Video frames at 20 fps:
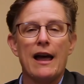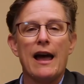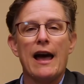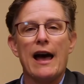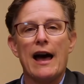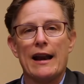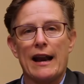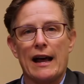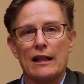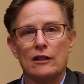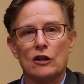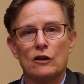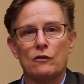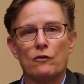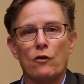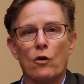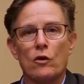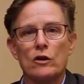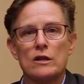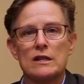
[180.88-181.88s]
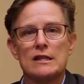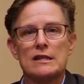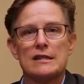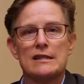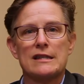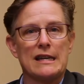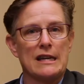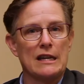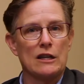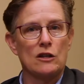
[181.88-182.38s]
and I look forward to
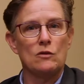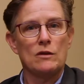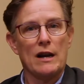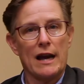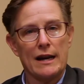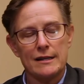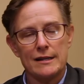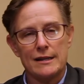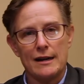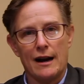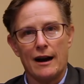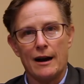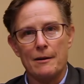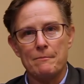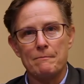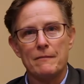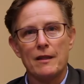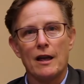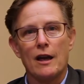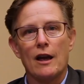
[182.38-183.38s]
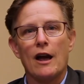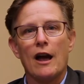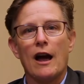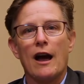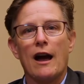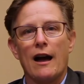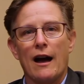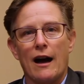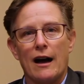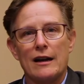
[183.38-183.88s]
seeing you next time.
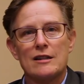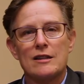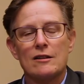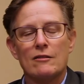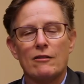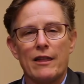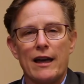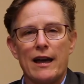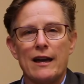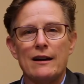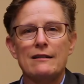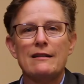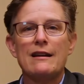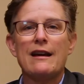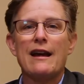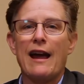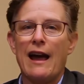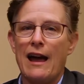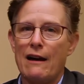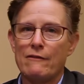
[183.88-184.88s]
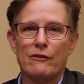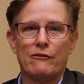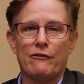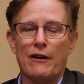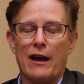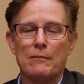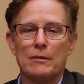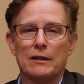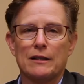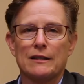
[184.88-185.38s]
Until then, have a
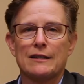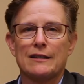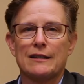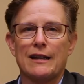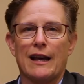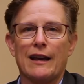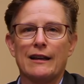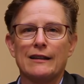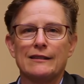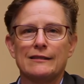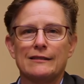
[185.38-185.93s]
fabulous day.